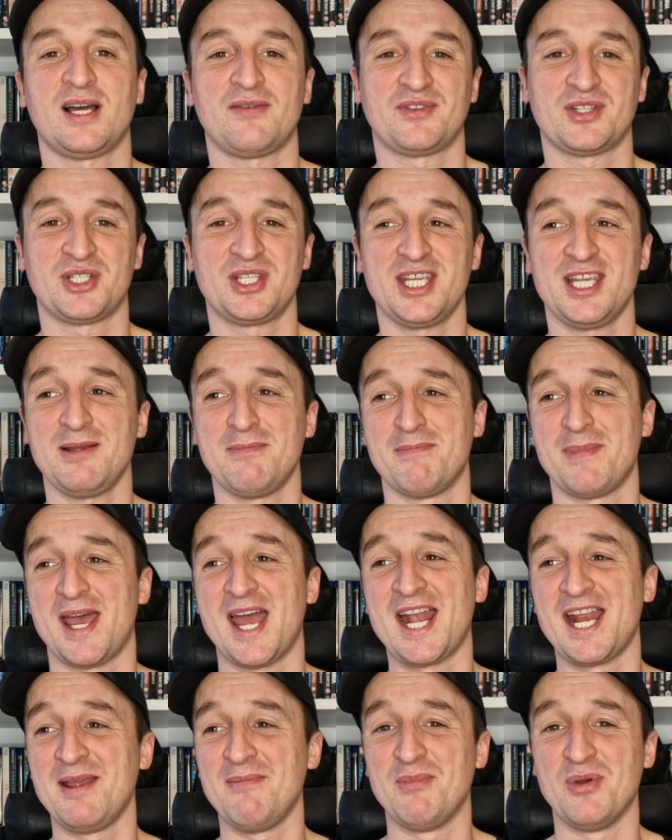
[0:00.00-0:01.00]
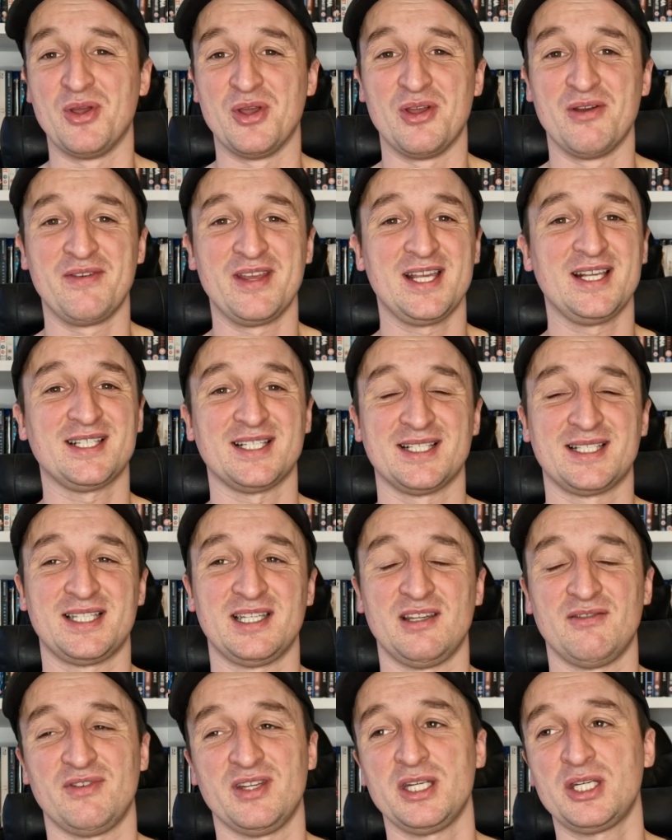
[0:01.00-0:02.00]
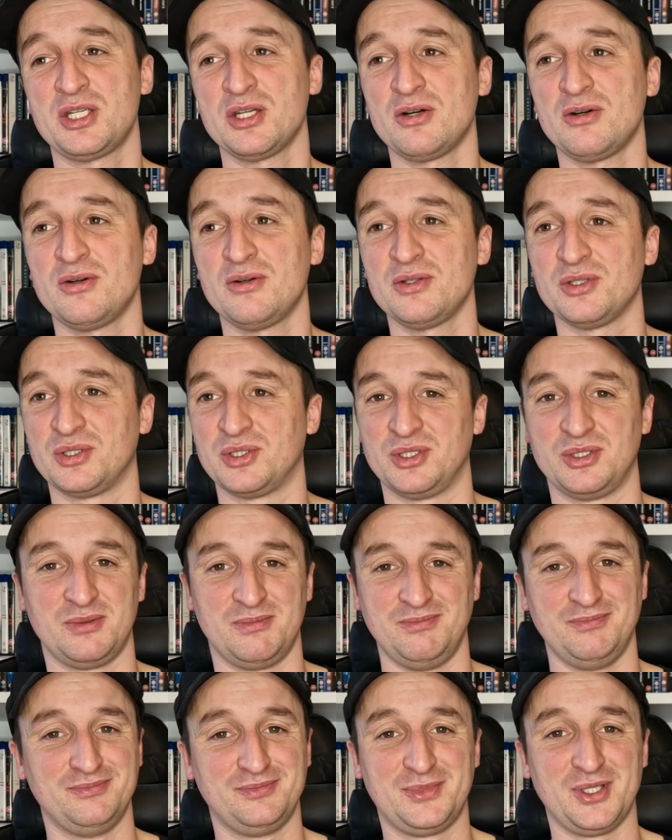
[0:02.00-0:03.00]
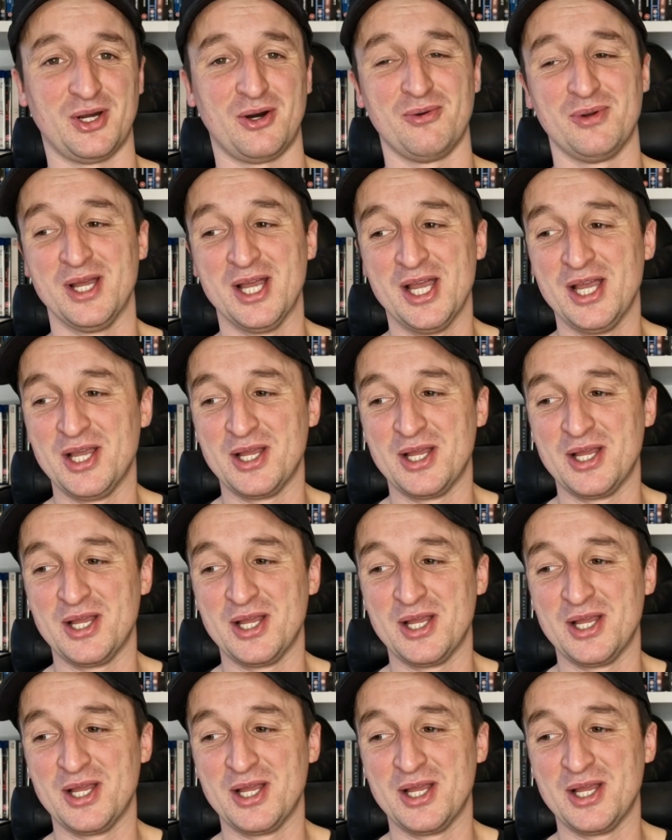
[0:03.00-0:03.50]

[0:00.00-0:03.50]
After seeing many movies and TV shows, you know,